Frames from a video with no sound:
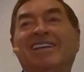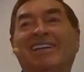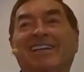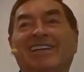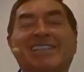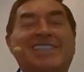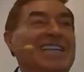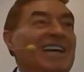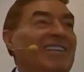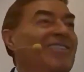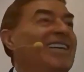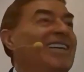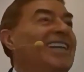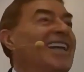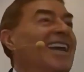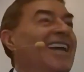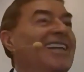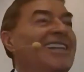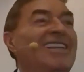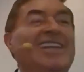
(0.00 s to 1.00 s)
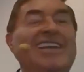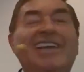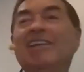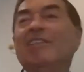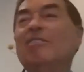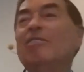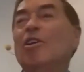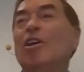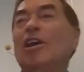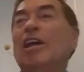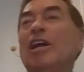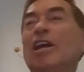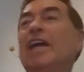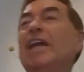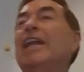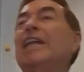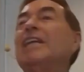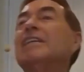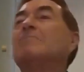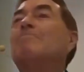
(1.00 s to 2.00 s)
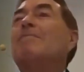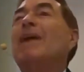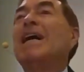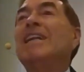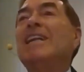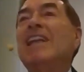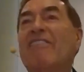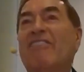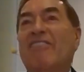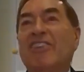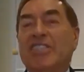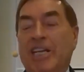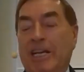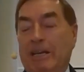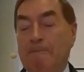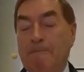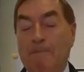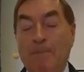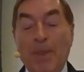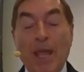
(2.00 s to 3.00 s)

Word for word: uh, 70 AD. It is magnificent.